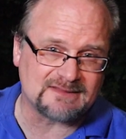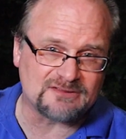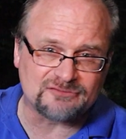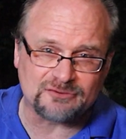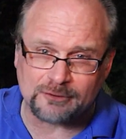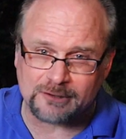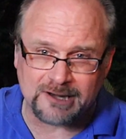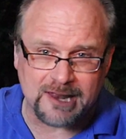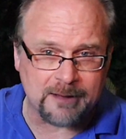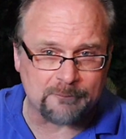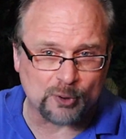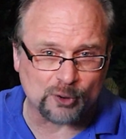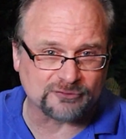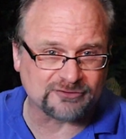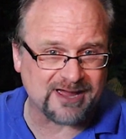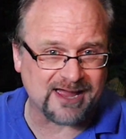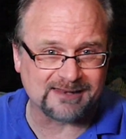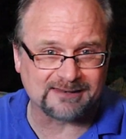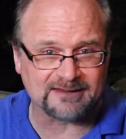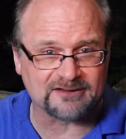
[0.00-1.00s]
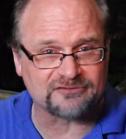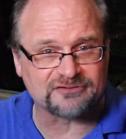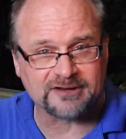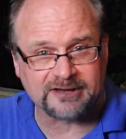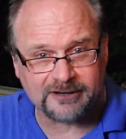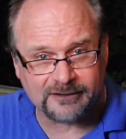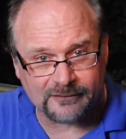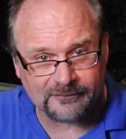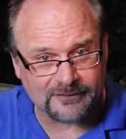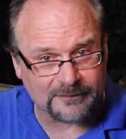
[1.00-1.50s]
These are a lot more tightly
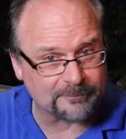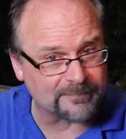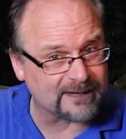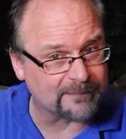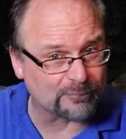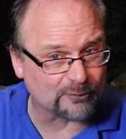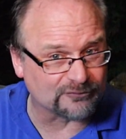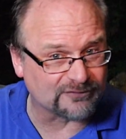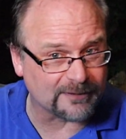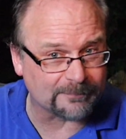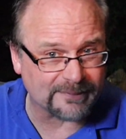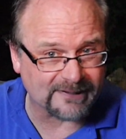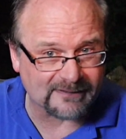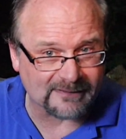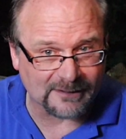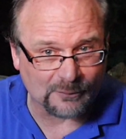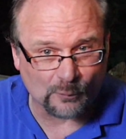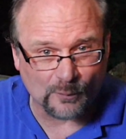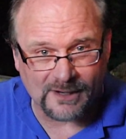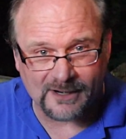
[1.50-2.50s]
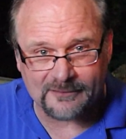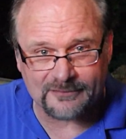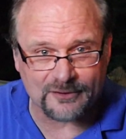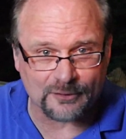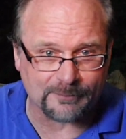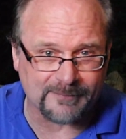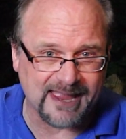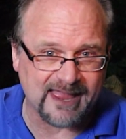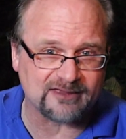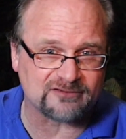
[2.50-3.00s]
secured than people typically wear
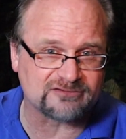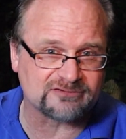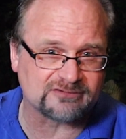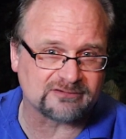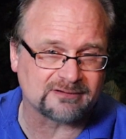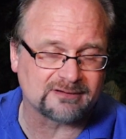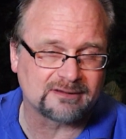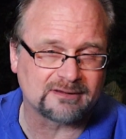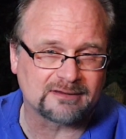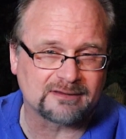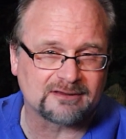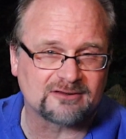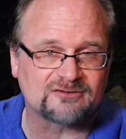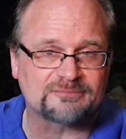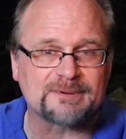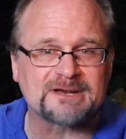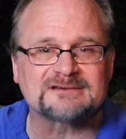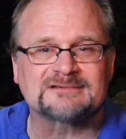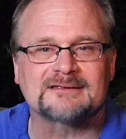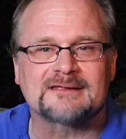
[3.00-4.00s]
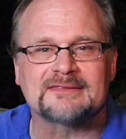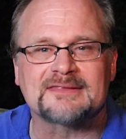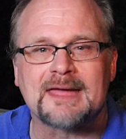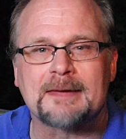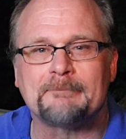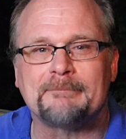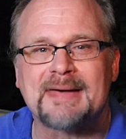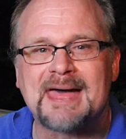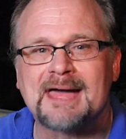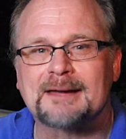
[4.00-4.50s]
their masks, especially
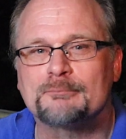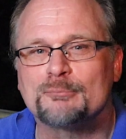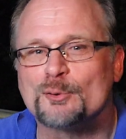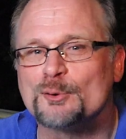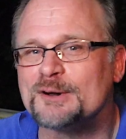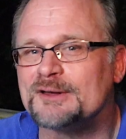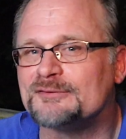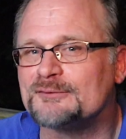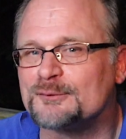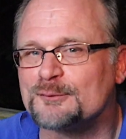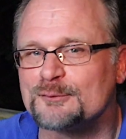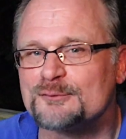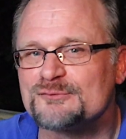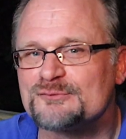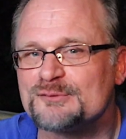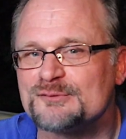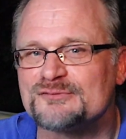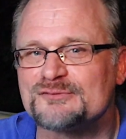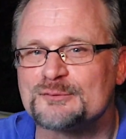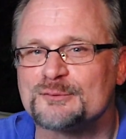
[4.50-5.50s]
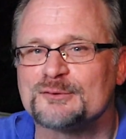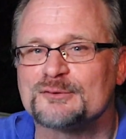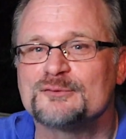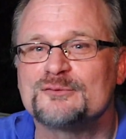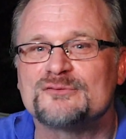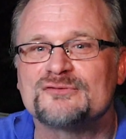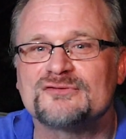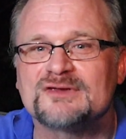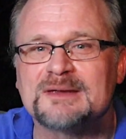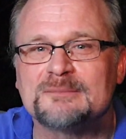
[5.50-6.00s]
that bag boy at the grocery store
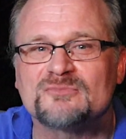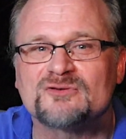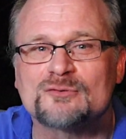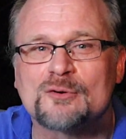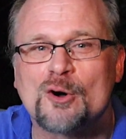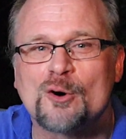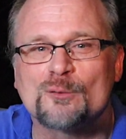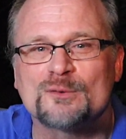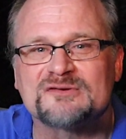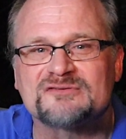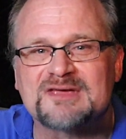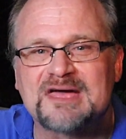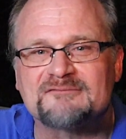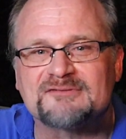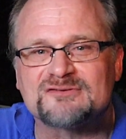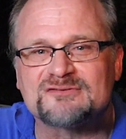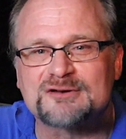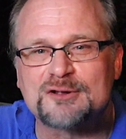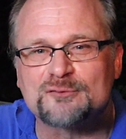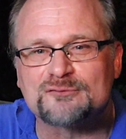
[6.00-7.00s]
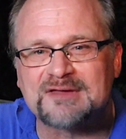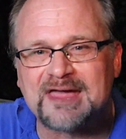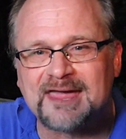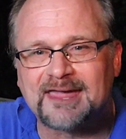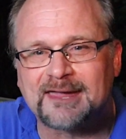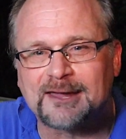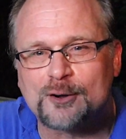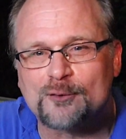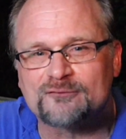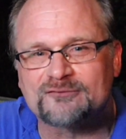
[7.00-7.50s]
who seems to always have his nose
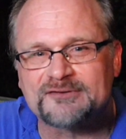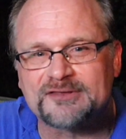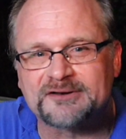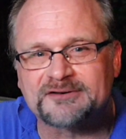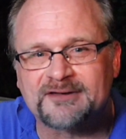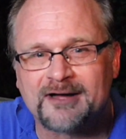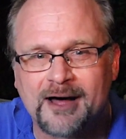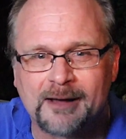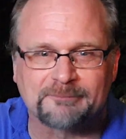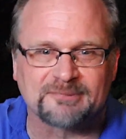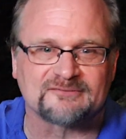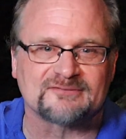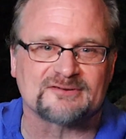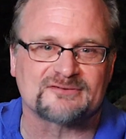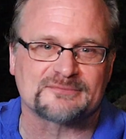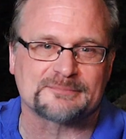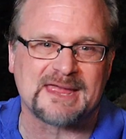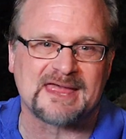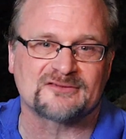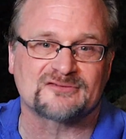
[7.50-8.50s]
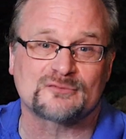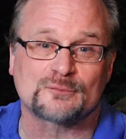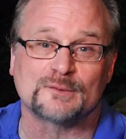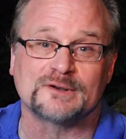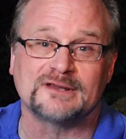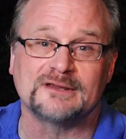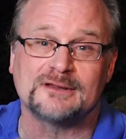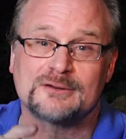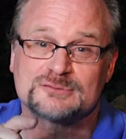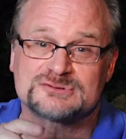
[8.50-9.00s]
hanging over the top of his mask
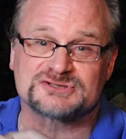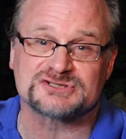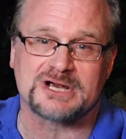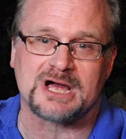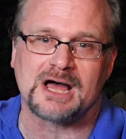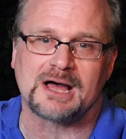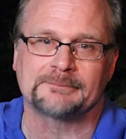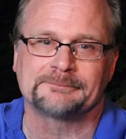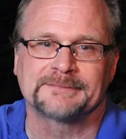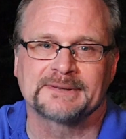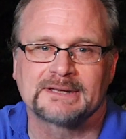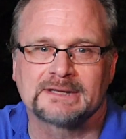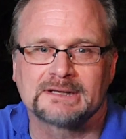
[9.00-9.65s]
when you shop.